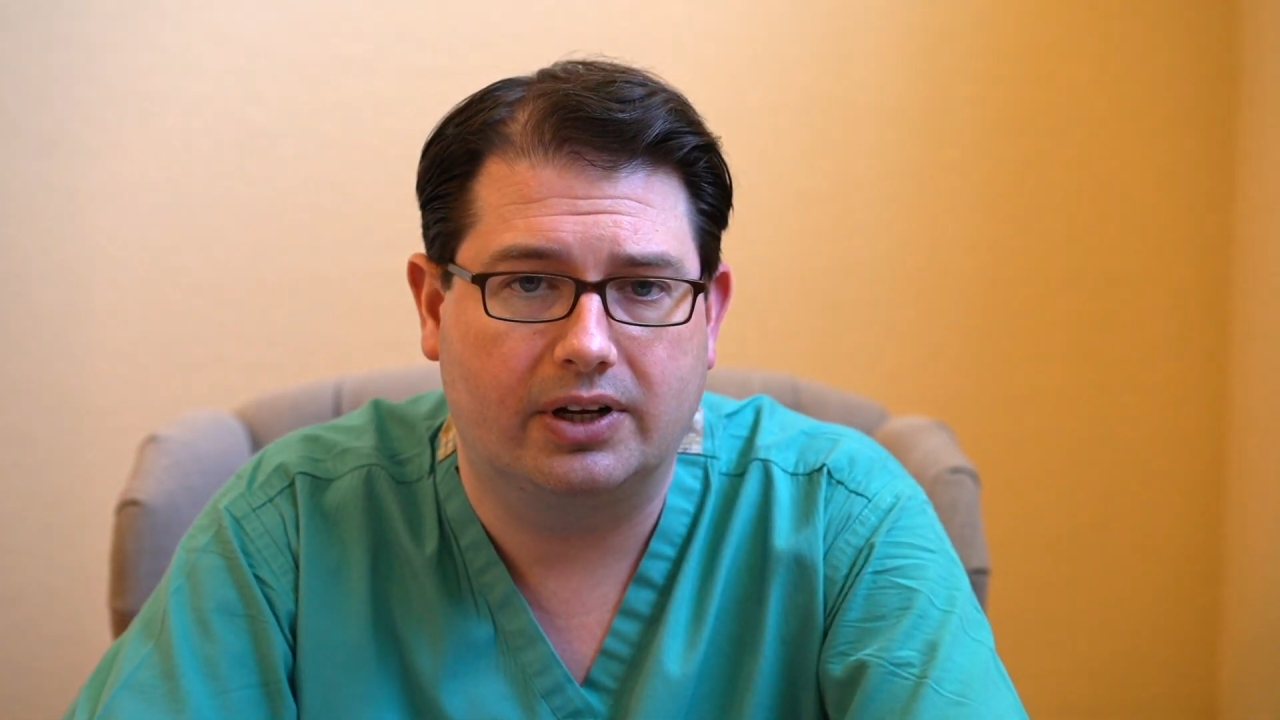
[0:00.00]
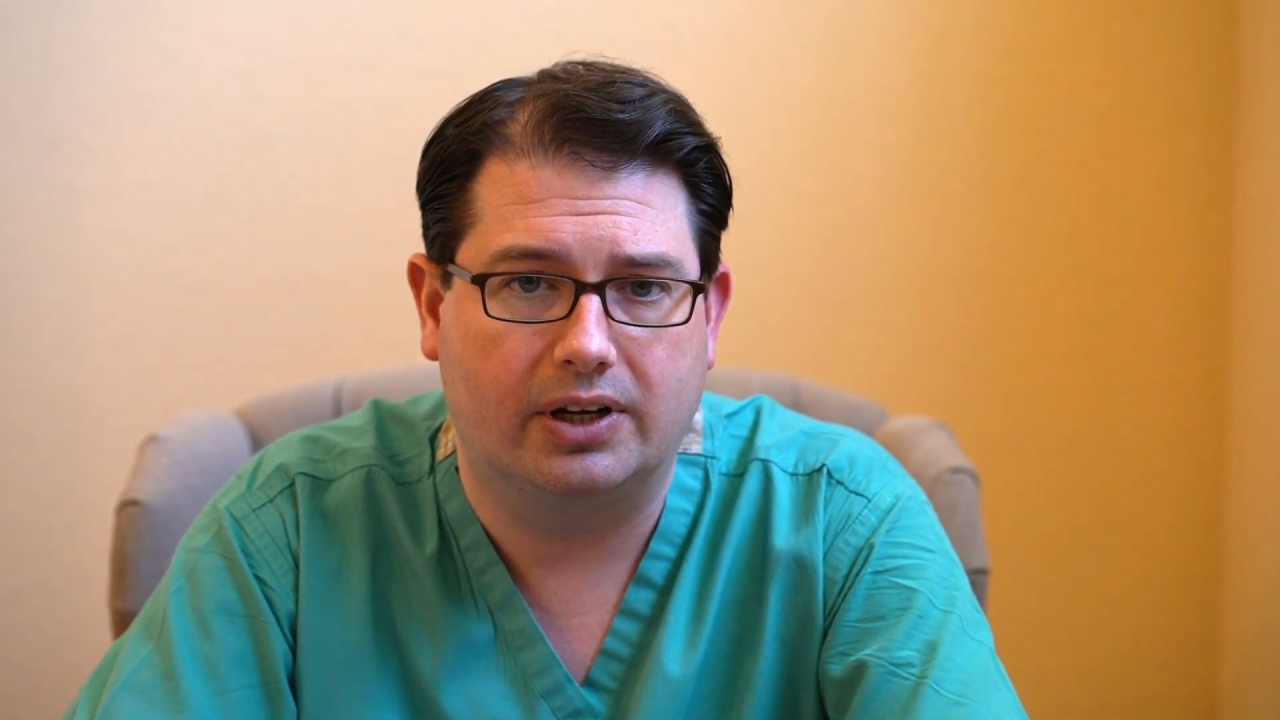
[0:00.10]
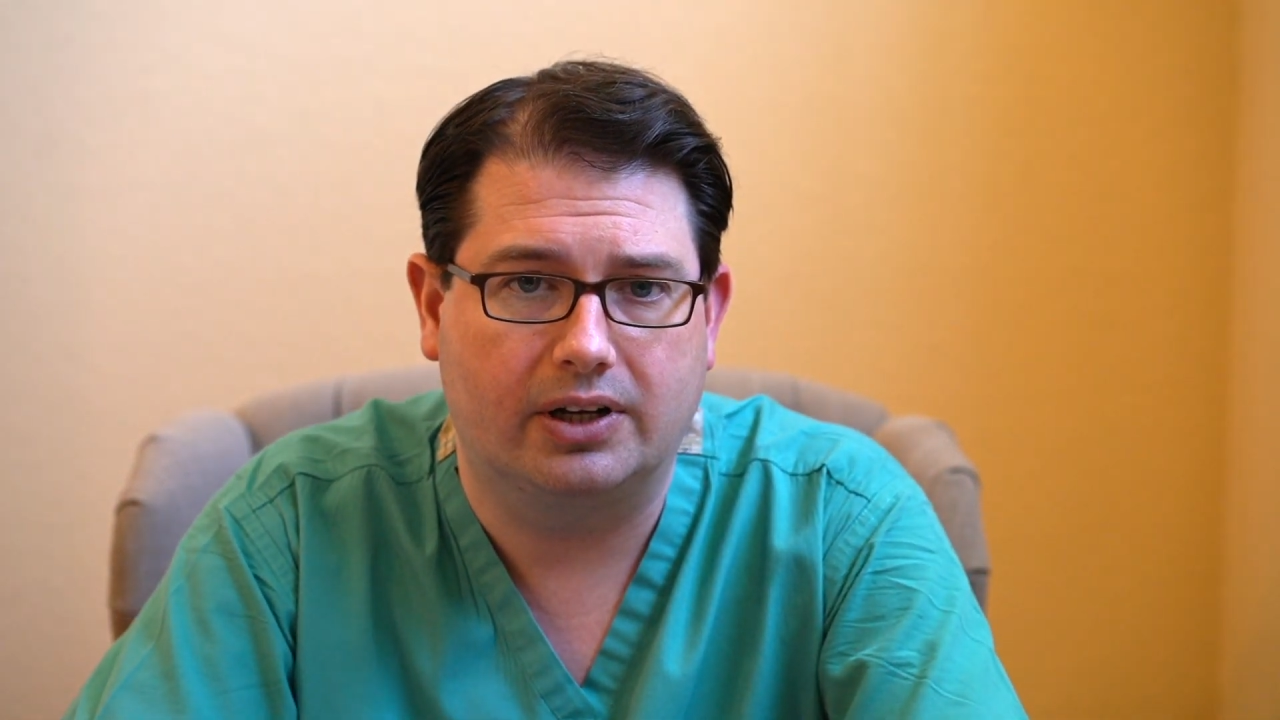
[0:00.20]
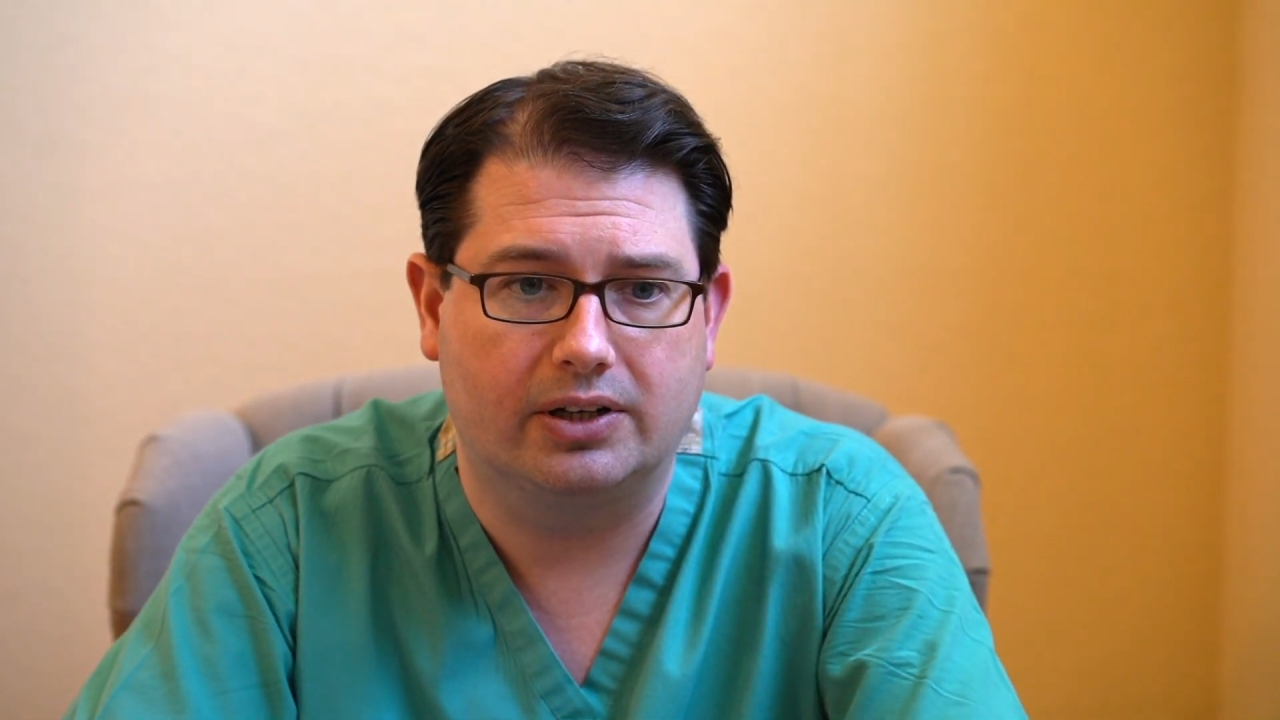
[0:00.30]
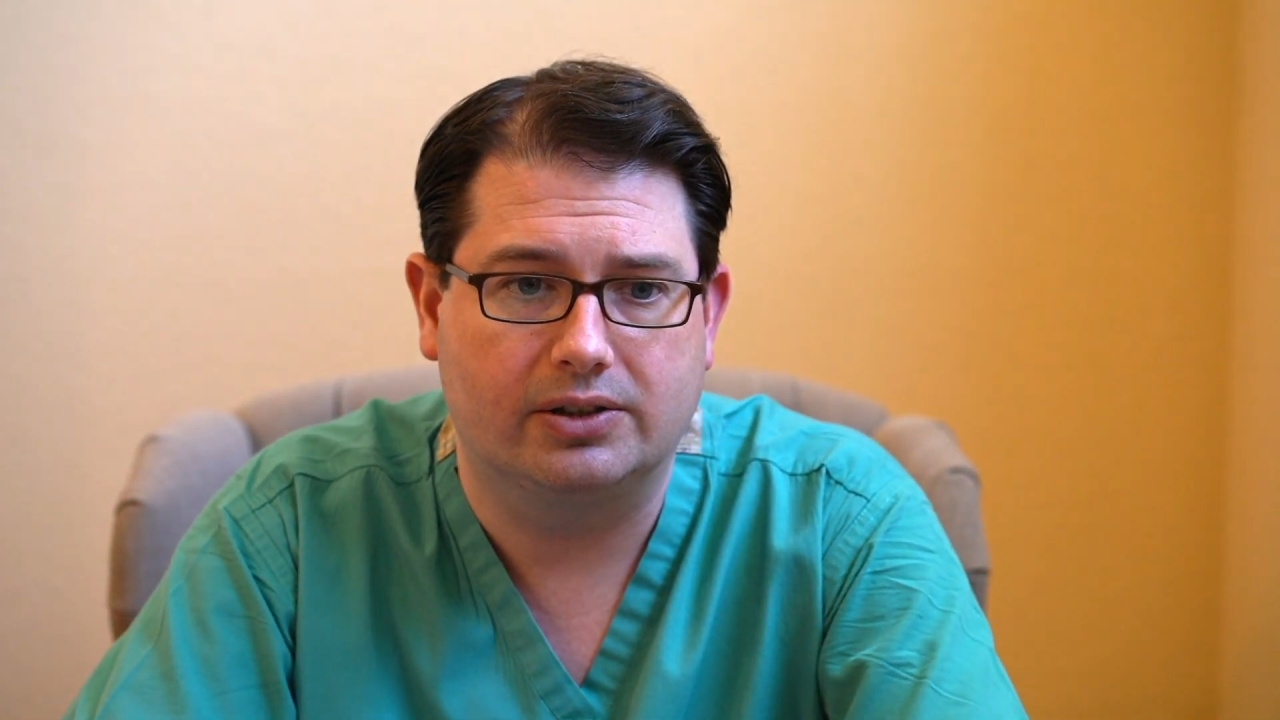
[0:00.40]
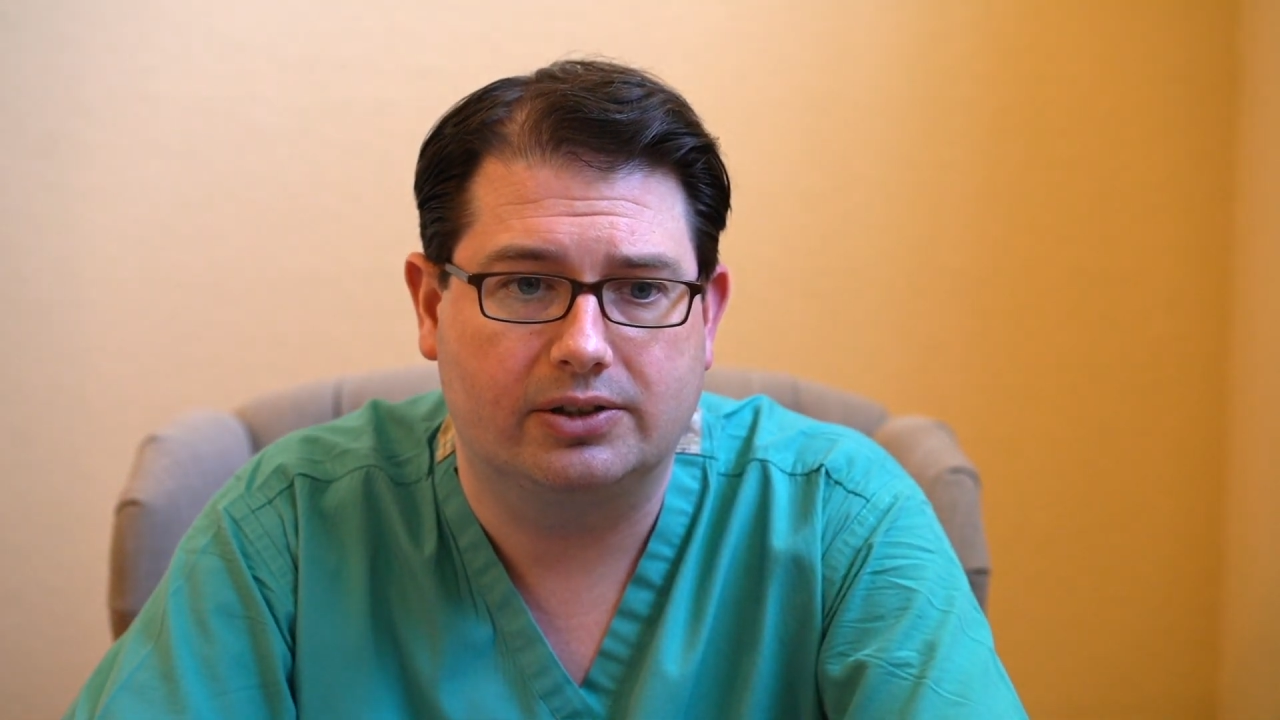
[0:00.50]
uh,